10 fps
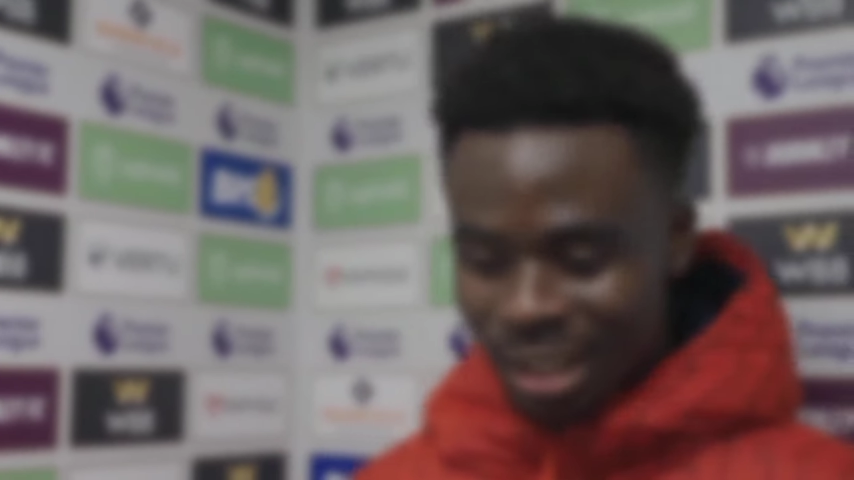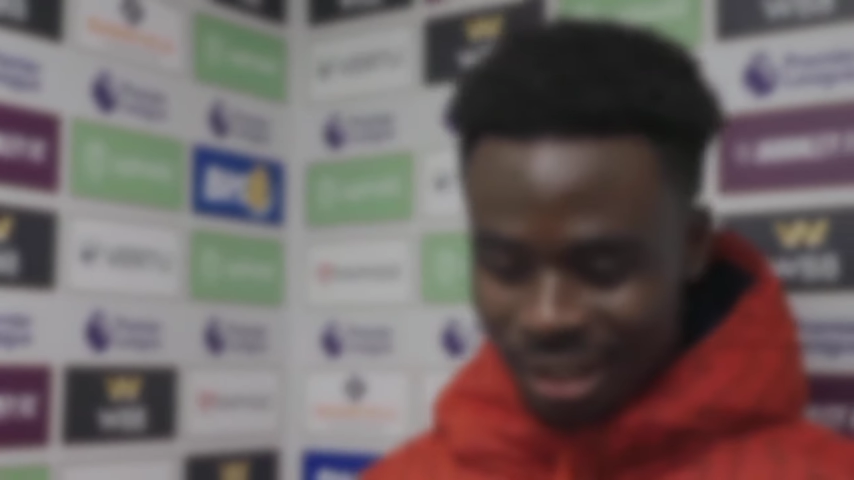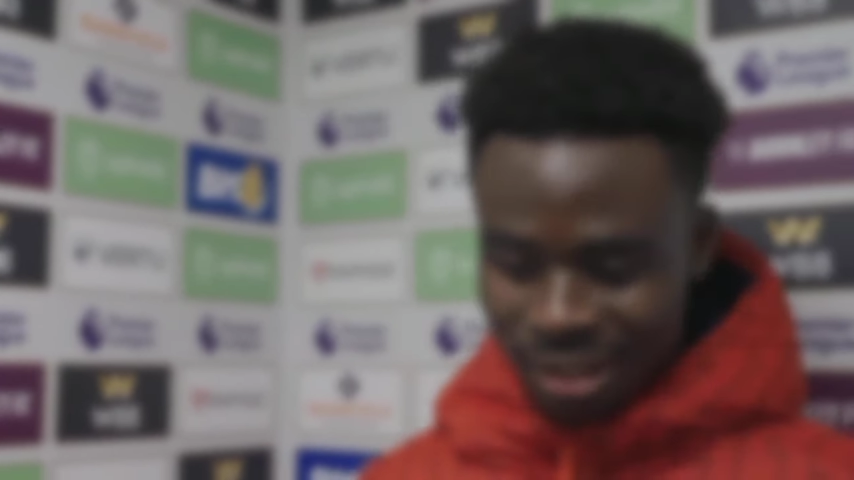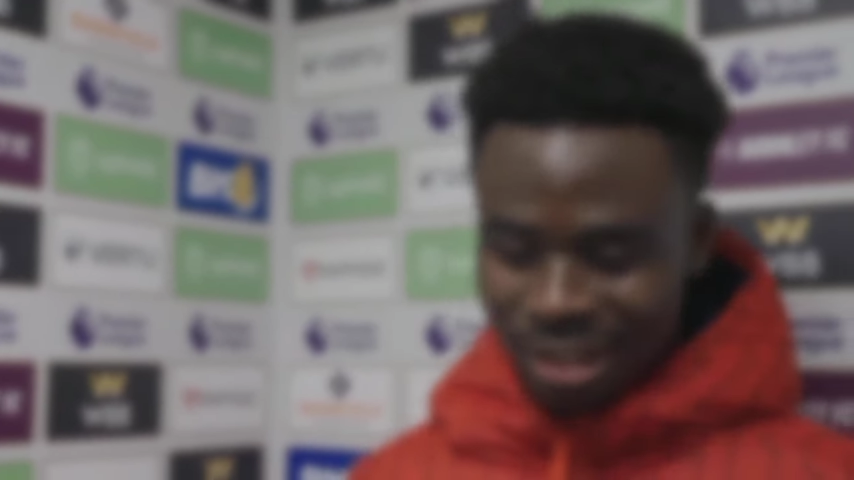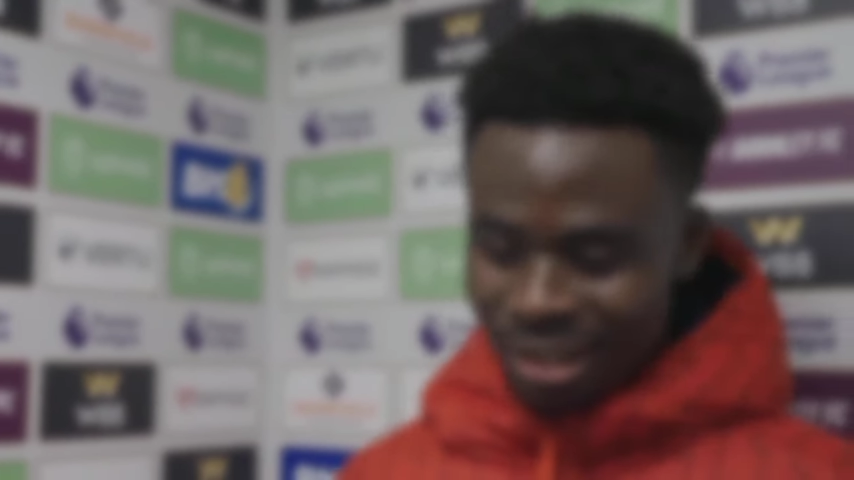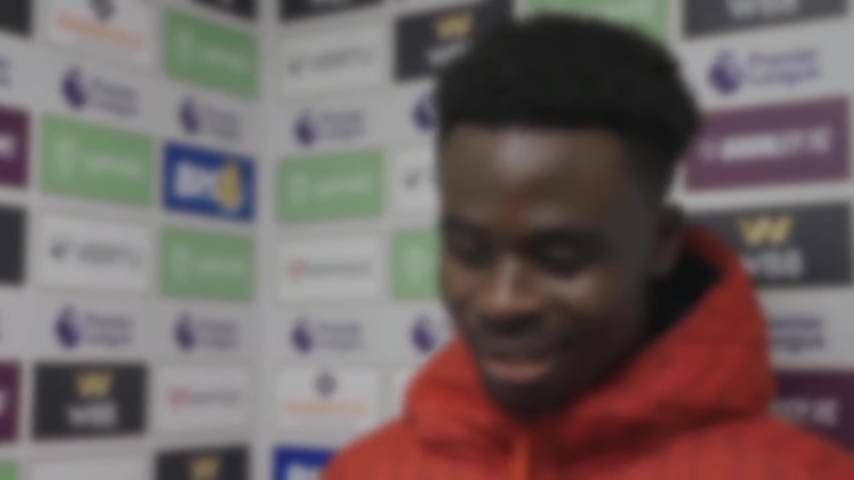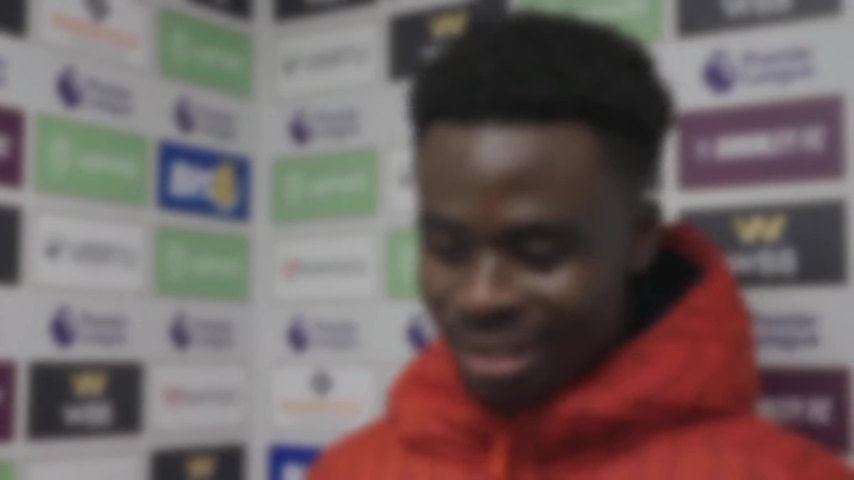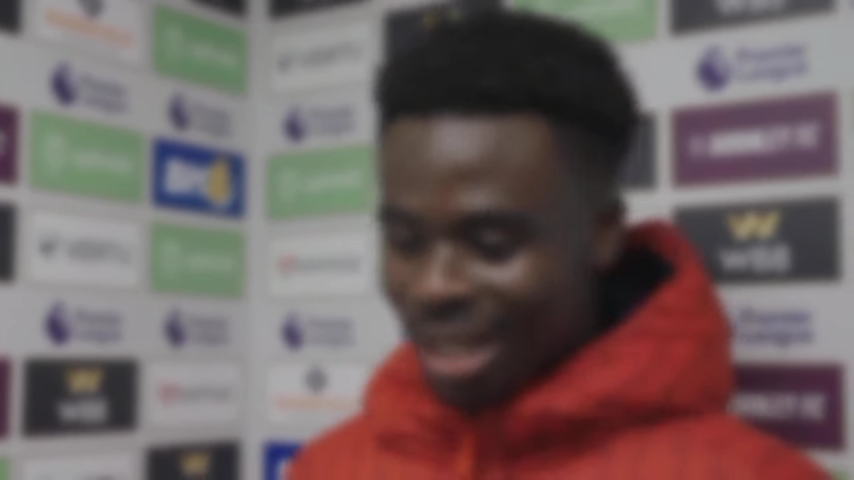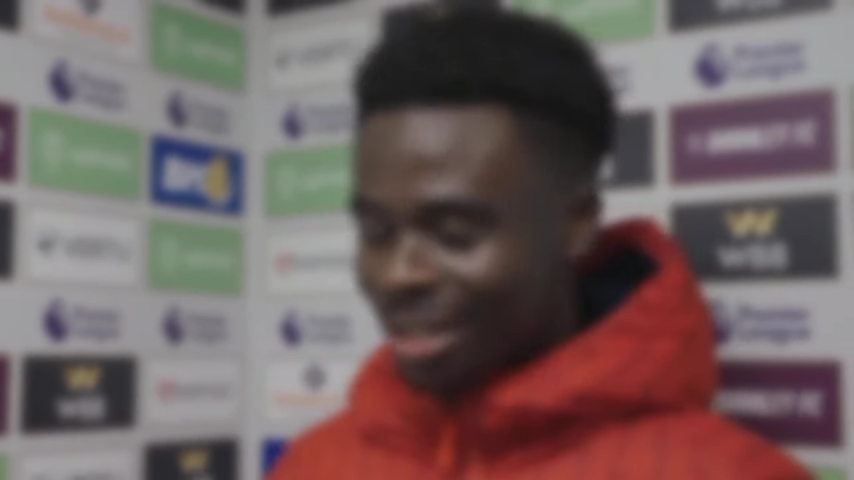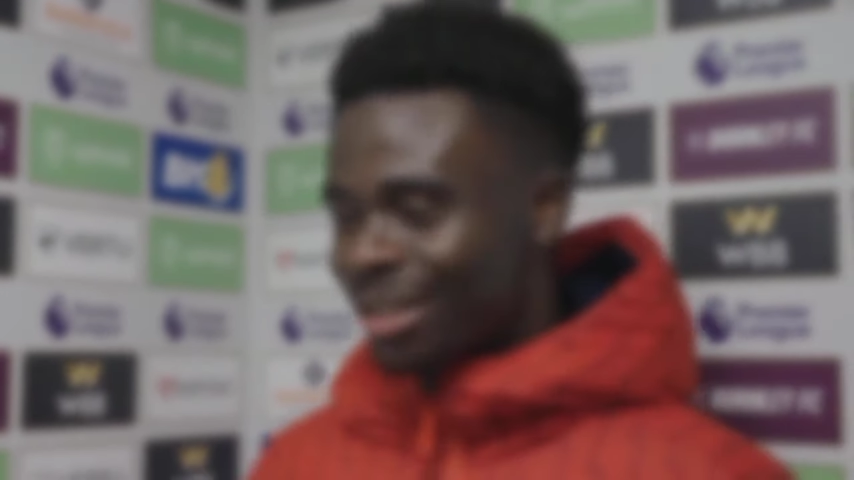and
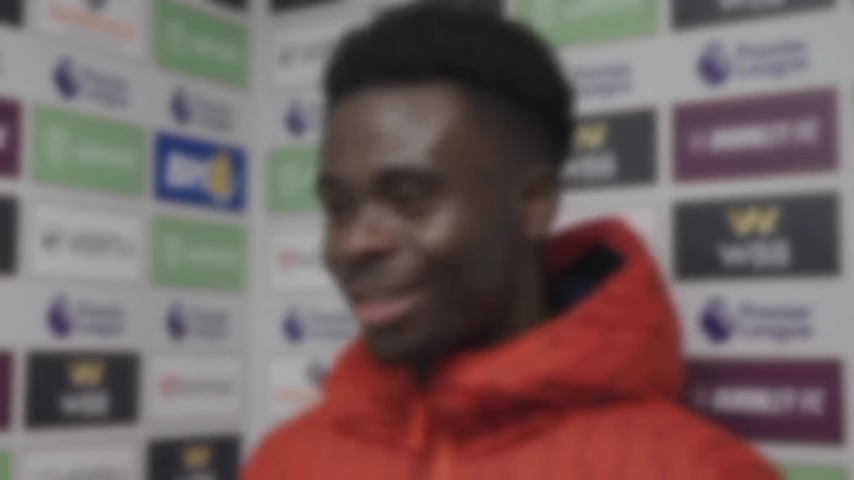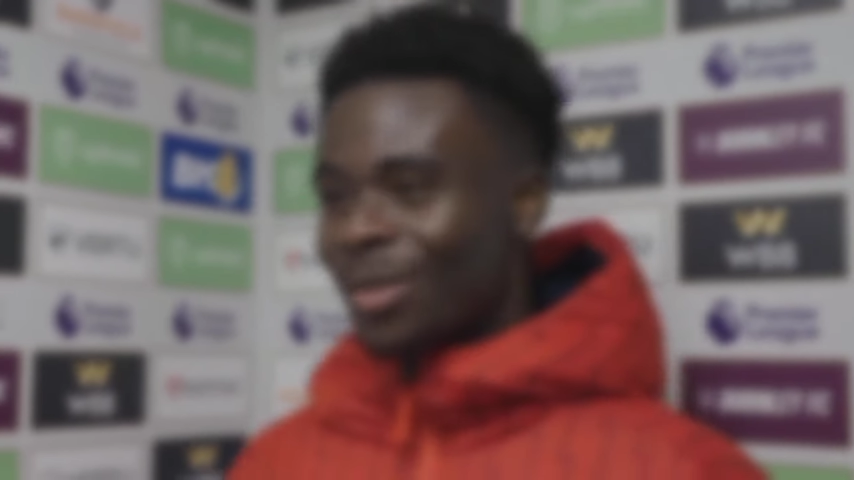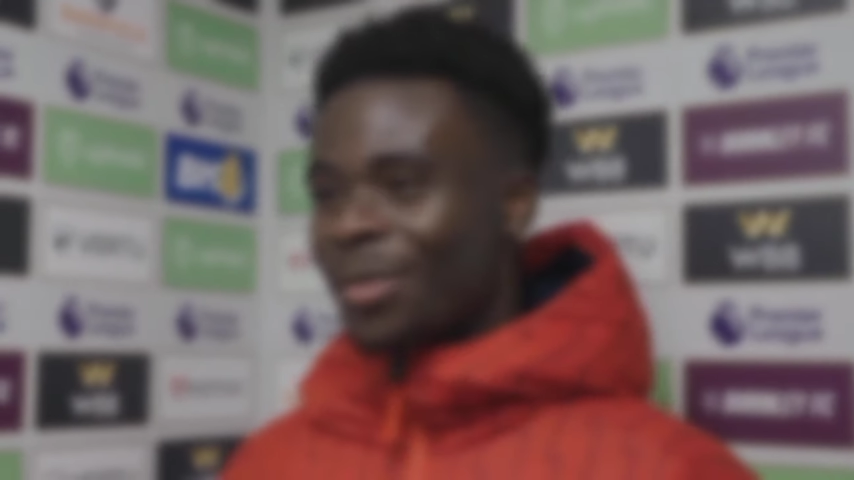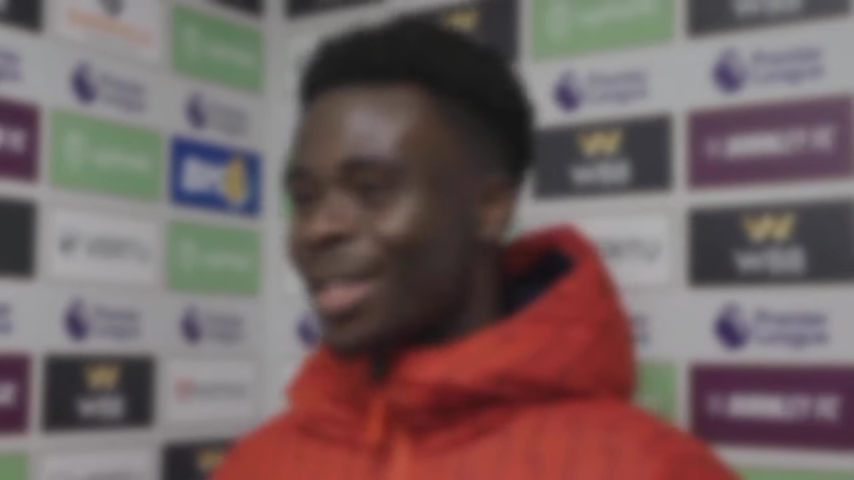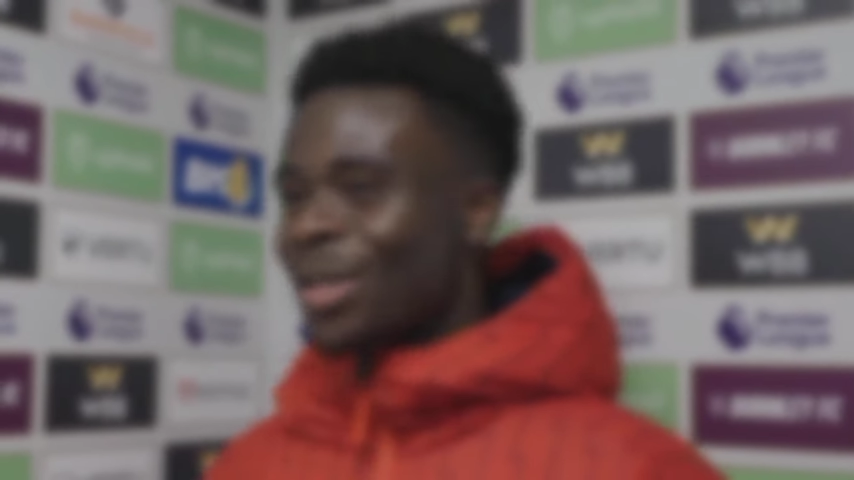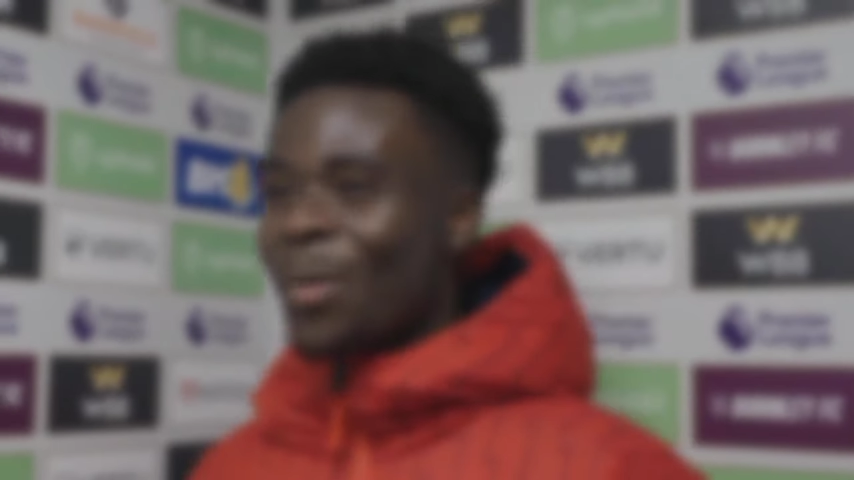it's nice to see the fans